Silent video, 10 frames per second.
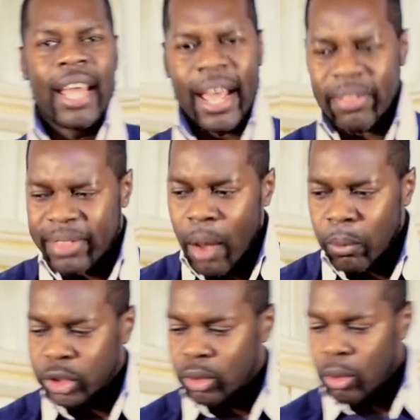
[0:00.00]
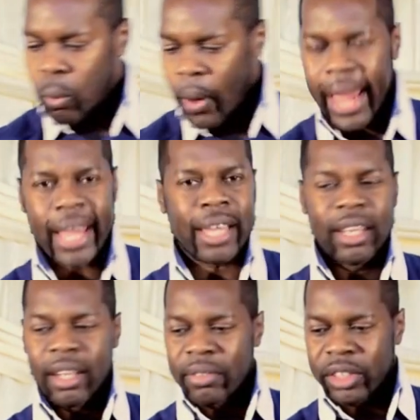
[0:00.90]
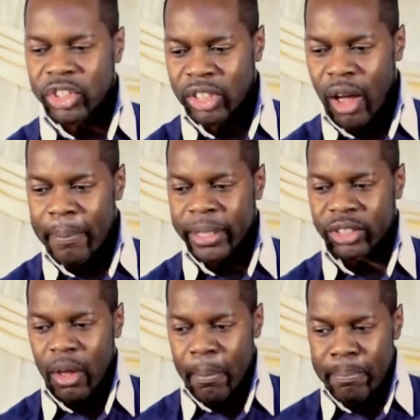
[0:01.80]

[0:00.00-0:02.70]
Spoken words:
And that was the way the psalmist